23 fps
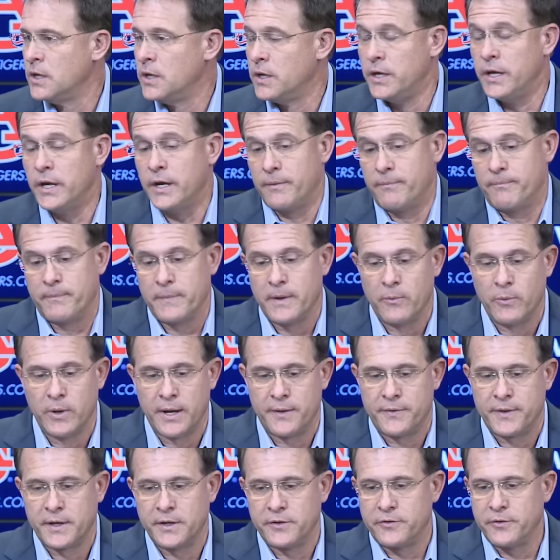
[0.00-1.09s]
Yeah, well,
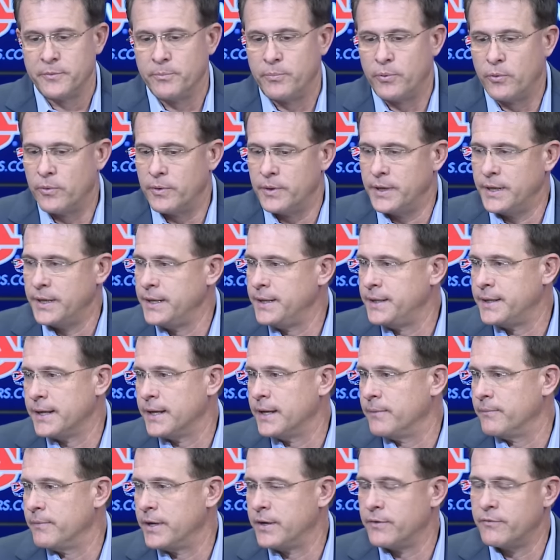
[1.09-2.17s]
I think it's important any
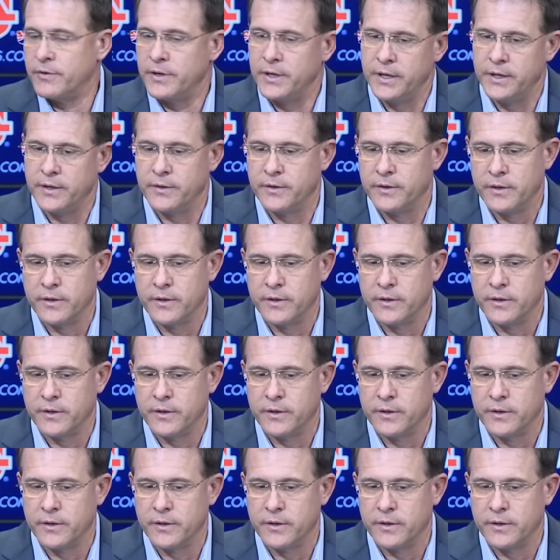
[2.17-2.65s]
time, every year,